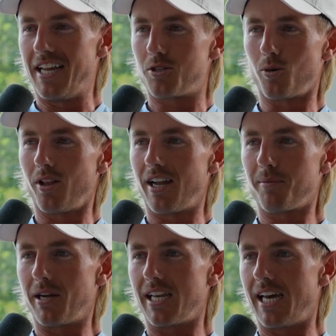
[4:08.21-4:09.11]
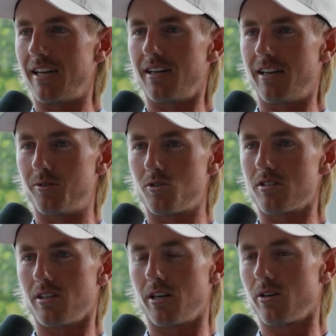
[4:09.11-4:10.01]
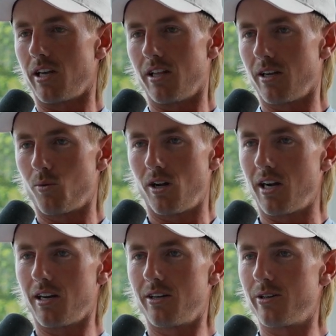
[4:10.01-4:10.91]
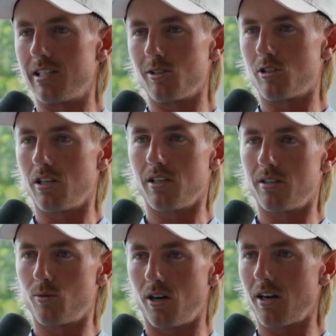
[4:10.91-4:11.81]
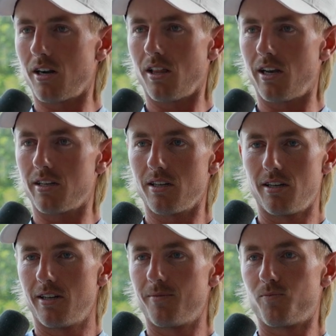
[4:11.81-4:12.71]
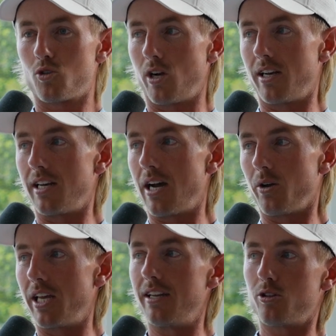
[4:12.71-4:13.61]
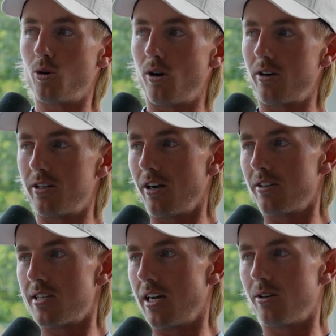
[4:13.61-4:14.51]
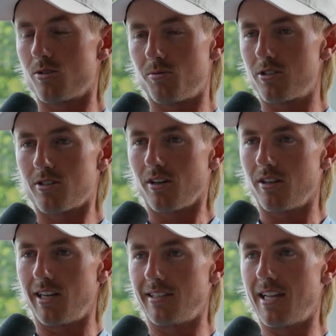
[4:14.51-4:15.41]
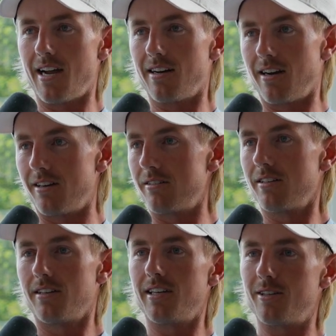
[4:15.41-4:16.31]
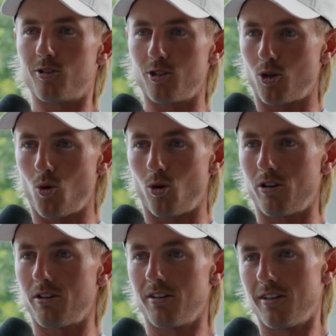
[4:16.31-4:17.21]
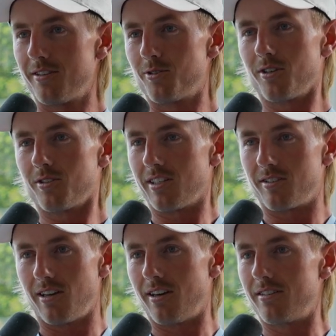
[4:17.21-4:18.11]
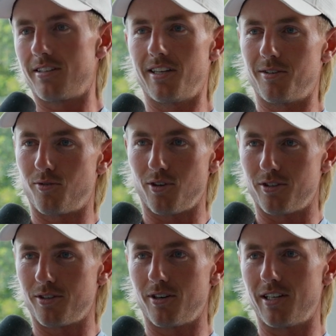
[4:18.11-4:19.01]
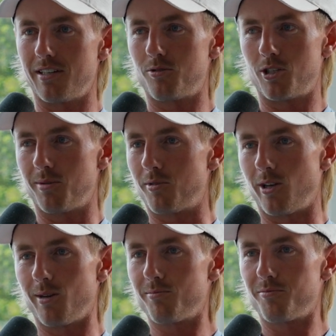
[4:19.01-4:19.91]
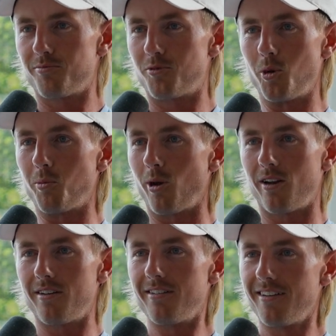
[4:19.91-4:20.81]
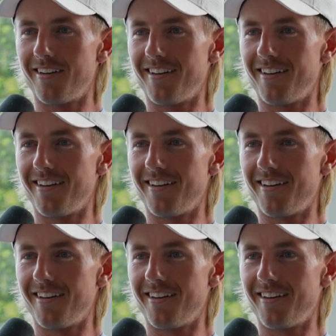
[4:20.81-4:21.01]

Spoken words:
And that's where like my caddy and I was just like, okay, like we're not going to do anything silly. We're not going to like try to now hit it to 100 yards out. So we just took like 9-iron, hit it to the corner, took 6-iron, hit it in front of the green, chipped it up, 2-putted.